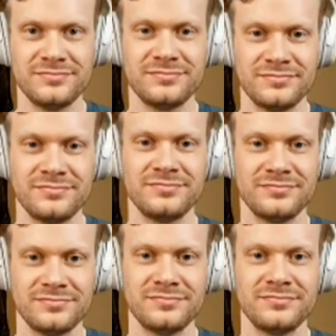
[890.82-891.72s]

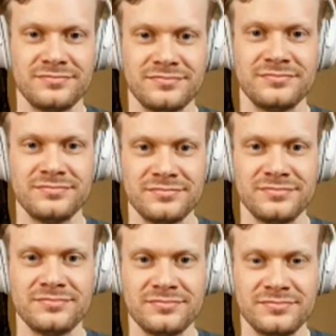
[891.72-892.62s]

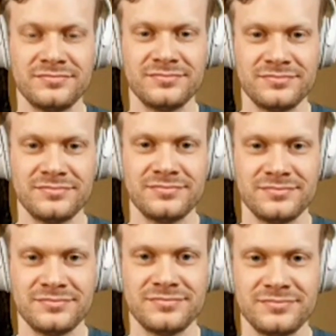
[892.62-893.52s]

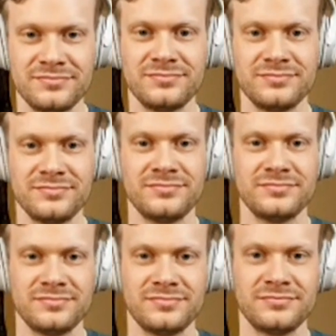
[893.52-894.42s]

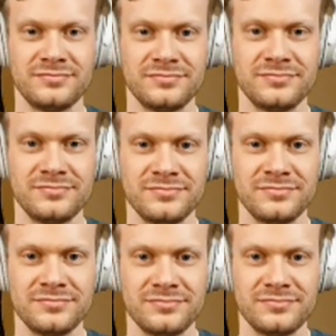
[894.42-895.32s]

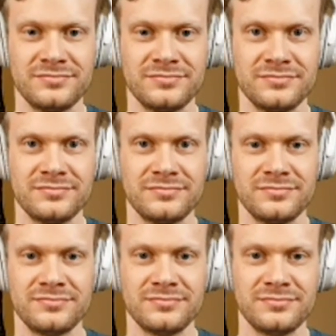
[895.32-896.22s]

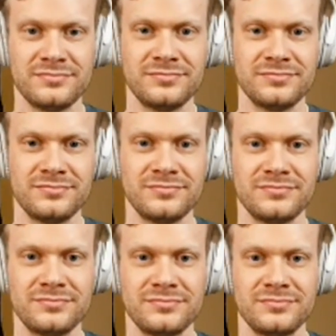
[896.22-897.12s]

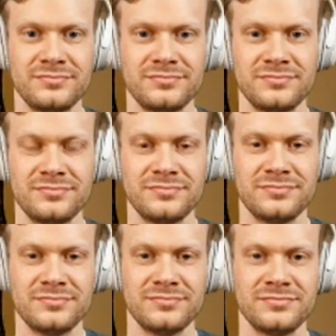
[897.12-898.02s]

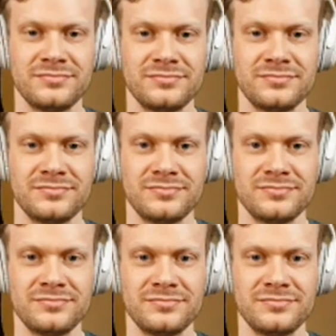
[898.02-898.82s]
(not speaking)